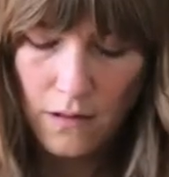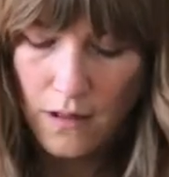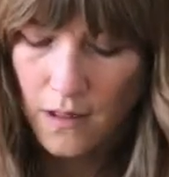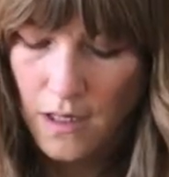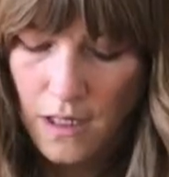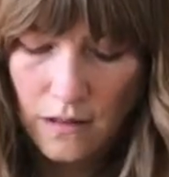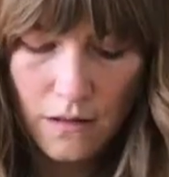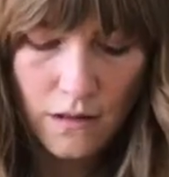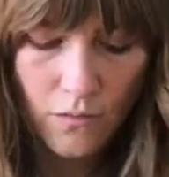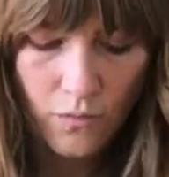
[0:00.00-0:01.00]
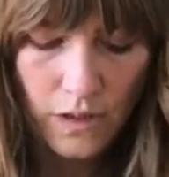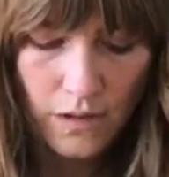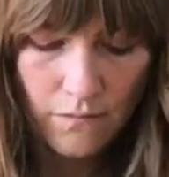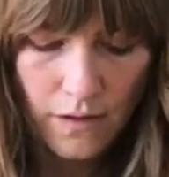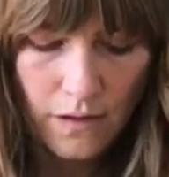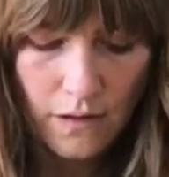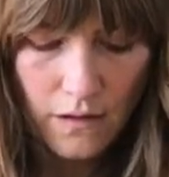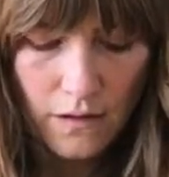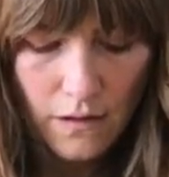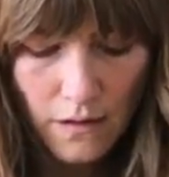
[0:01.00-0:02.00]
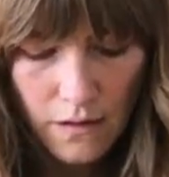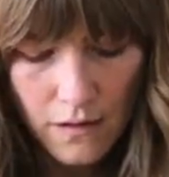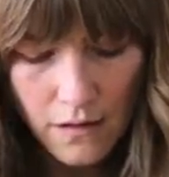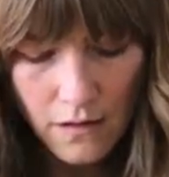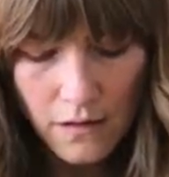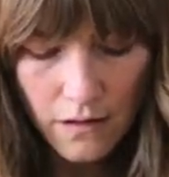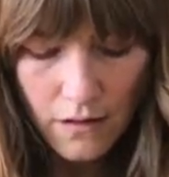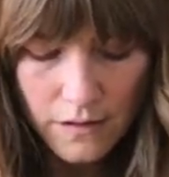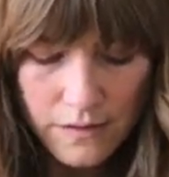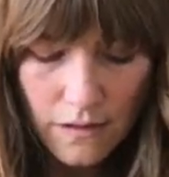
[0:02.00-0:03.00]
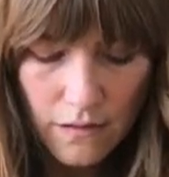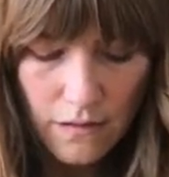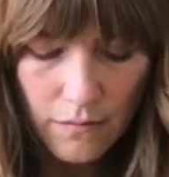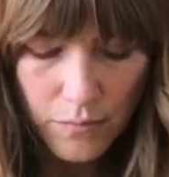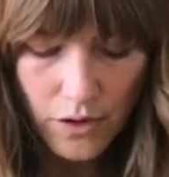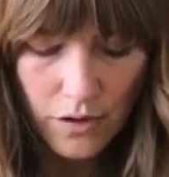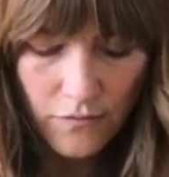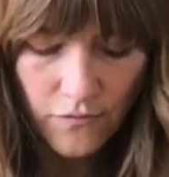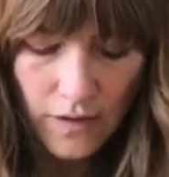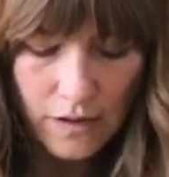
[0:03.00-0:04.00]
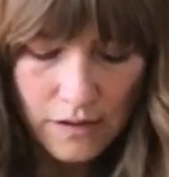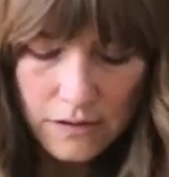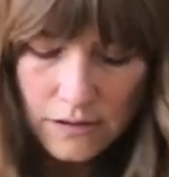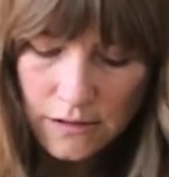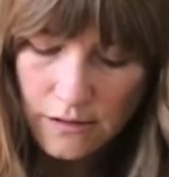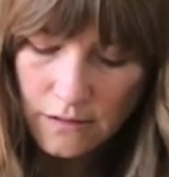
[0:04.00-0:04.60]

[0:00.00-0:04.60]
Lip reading: And I think weaving is the perfect